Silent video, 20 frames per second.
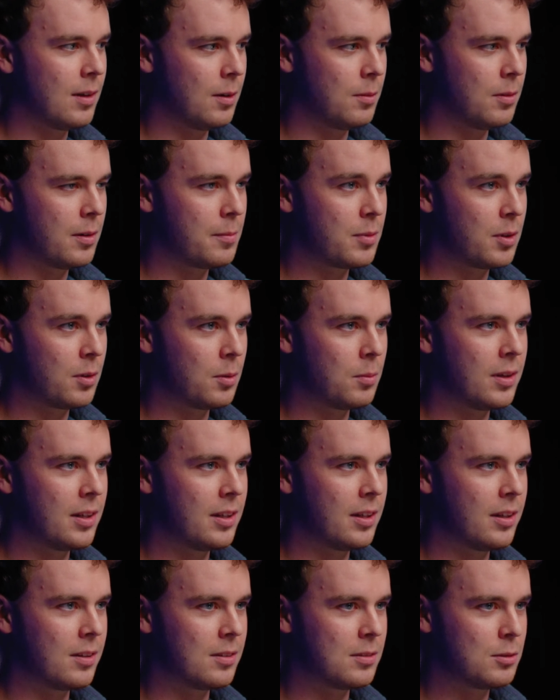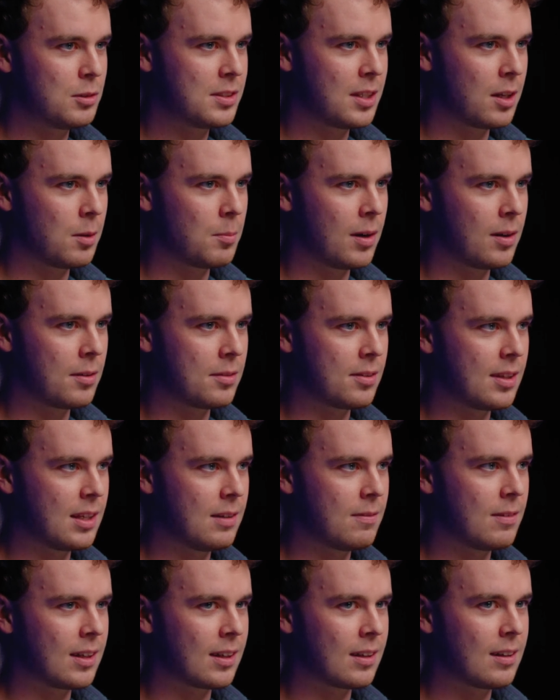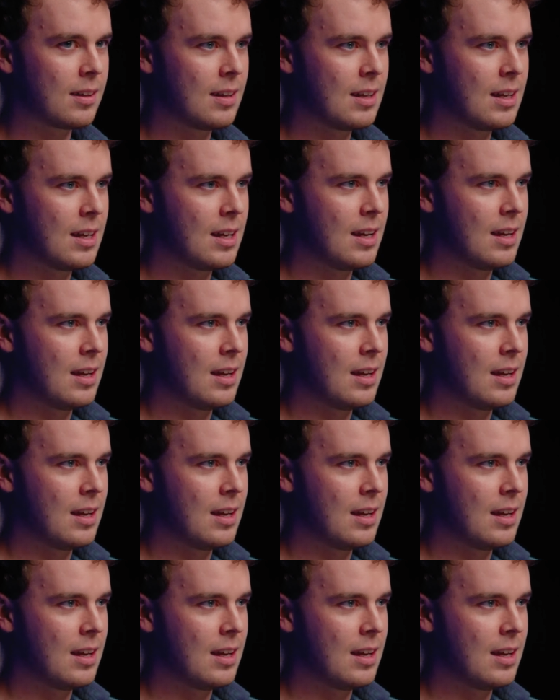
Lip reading: went up to the window to tell them I was leaving,